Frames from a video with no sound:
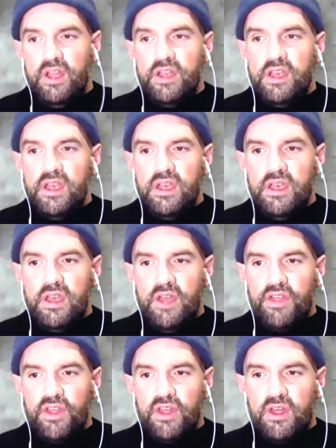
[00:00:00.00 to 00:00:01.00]
n-
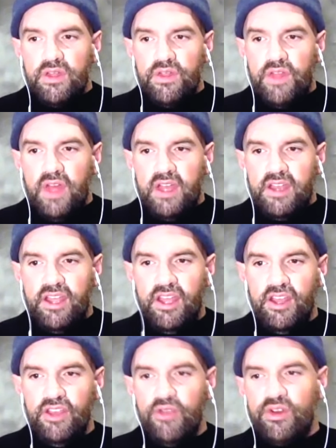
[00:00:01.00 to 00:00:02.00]
nothing that
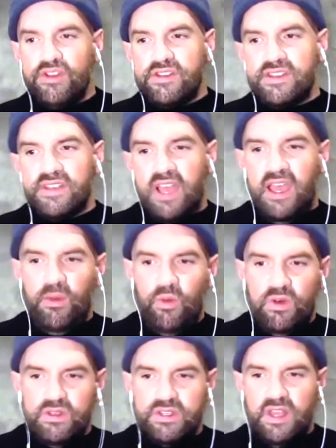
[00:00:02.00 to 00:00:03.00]
you could say
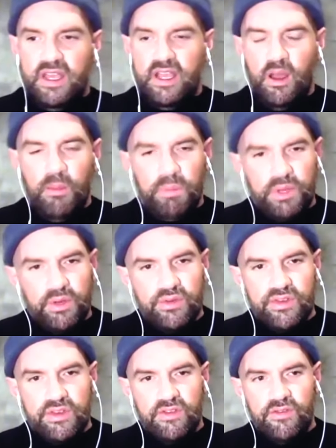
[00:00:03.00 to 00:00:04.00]
was like
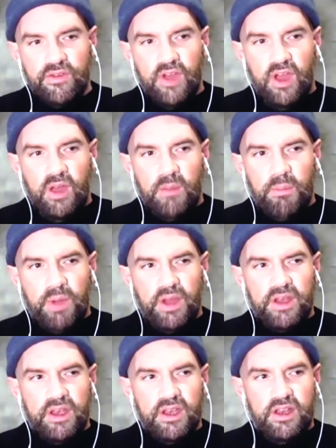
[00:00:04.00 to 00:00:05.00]
abusive,
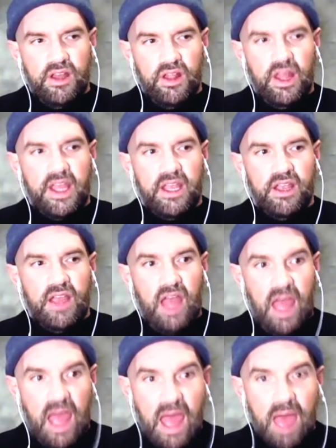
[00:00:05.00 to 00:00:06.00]
but like
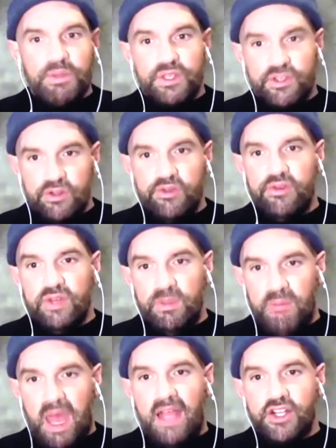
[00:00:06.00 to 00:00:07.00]
absolutely
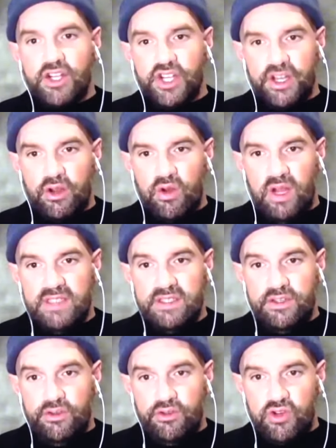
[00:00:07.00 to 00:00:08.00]
batshit crazy
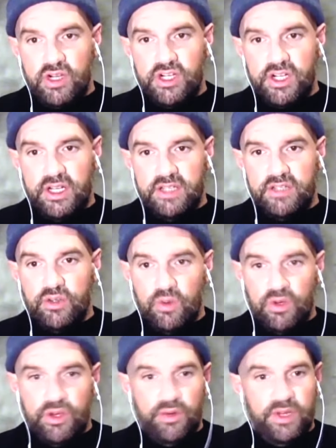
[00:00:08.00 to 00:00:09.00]
nutritionists who were
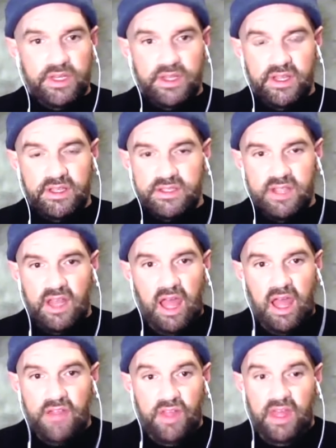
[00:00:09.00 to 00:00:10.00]
yeah. doing things that
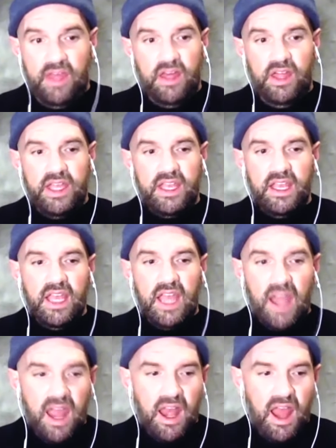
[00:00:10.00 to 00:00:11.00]
like and,
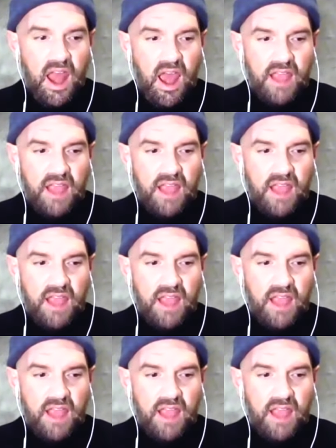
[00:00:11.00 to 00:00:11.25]
and and I